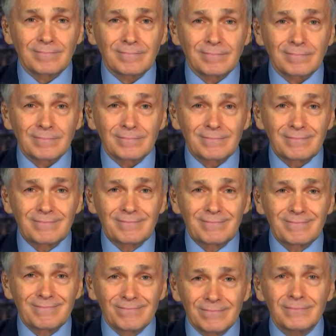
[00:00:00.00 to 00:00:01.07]

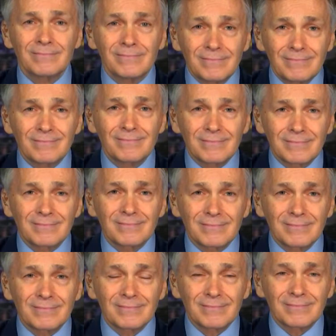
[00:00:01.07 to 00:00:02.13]

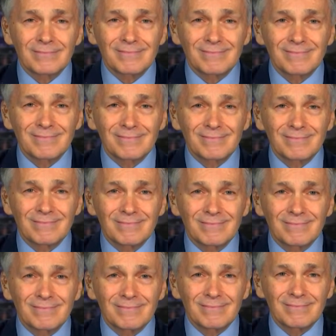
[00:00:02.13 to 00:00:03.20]

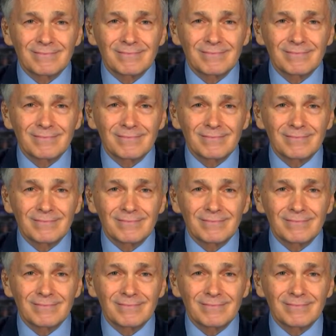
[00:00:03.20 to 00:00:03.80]
[no speech]